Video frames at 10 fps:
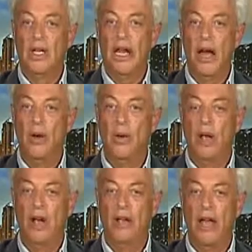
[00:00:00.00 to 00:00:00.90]
Now,
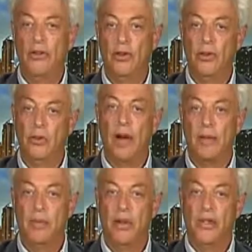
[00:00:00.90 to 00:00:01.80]
as you
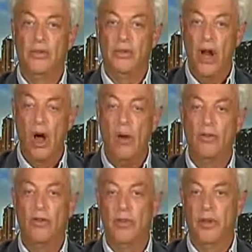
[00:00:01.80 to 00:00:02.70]
probably know
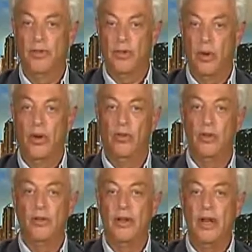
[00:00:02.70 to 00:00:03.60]
from the stories
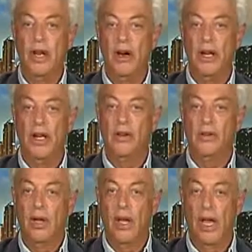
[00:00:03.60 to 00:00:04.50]
we've been hearing
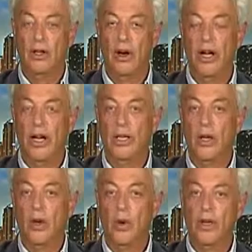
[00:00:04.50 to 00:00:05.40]
and learning,
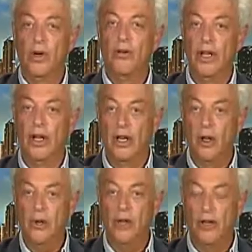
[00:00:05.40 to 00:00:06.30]
we're using an
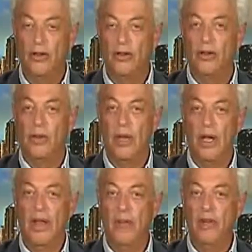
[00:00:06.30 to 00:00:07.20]
acoustic system.
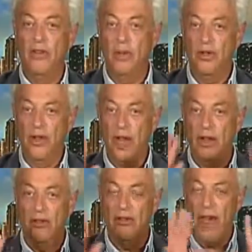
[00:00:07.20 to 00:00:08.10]
That means we send
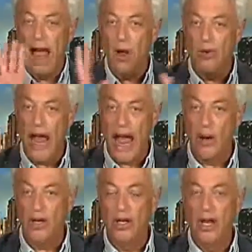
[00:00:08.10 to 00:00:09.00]
a sound
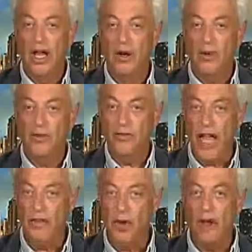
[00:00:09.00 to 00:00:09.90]
out and it
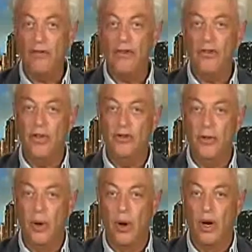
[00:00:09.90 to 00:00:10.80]
reflects off the
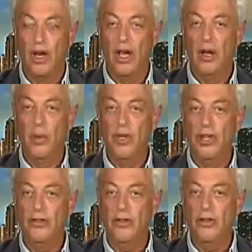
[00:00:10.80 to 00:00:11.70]
seafloor and we
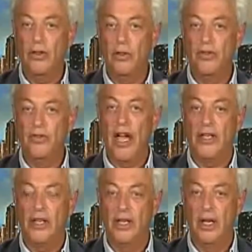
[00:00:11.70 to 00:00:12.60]
listen to the
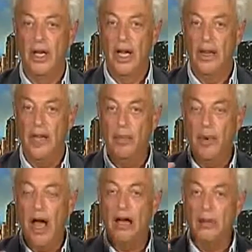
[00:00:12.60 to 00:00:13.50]
reflection. And then
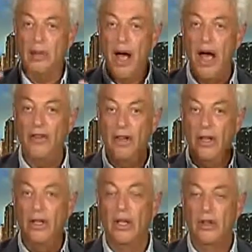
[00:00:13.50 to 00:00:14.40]
by
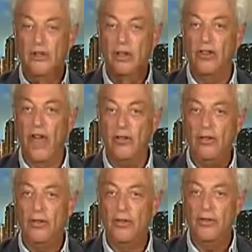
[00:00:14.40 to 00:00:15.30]
compositing
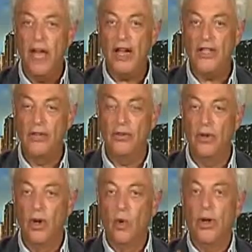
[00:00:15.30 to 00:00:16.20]
successive reflections,
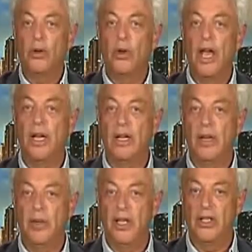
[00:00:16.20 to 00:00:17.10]
we create an
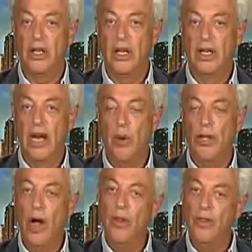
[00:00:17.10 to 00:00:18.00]
image. Now, we
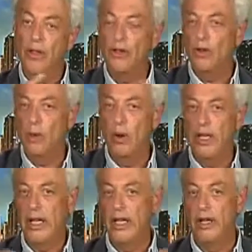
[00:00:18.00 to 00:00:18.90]
know that these are
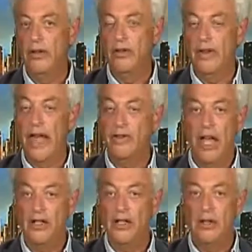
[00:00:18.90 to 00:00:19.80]
rolling hills, and that's
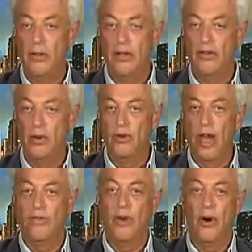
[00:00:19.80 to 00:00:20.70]
actually the best news
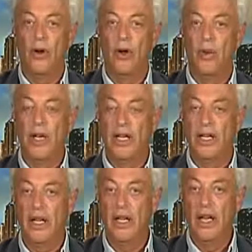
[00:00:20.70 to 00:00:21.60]
I've heard all
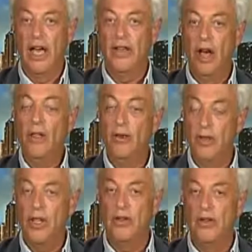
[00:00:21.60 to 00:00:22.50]
week. And the other
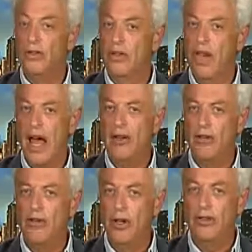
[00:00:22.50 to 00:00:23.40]
thing is there's a lot of
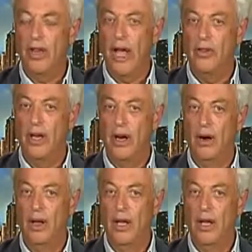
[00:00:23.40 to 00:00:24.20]
silt down there.